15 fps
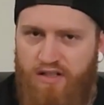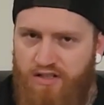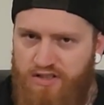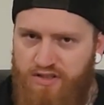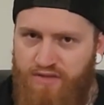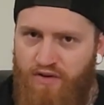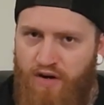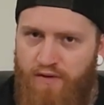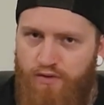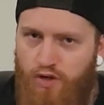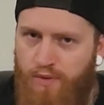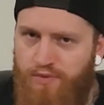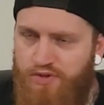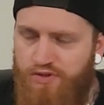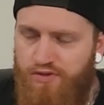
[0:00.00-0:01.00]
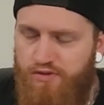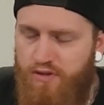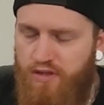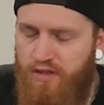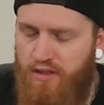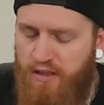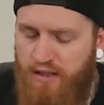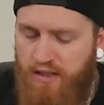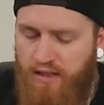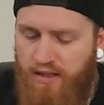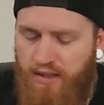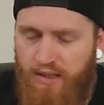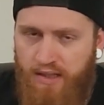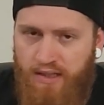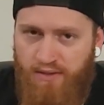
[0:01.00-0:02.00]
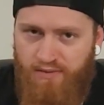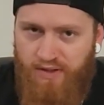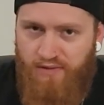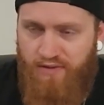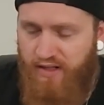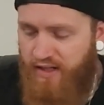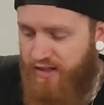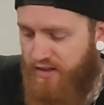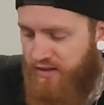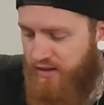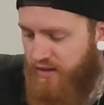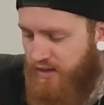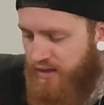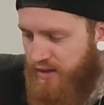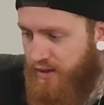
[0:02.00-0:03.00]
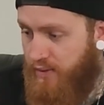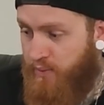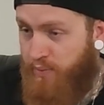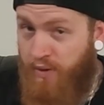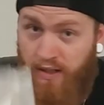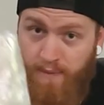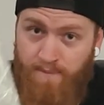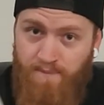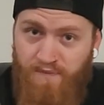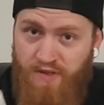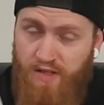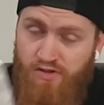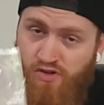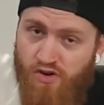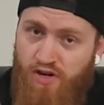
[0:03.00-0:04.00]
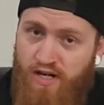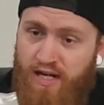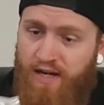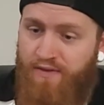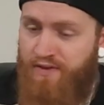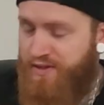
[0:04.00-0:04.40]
like a survival option if you ever need it. But I'm trying out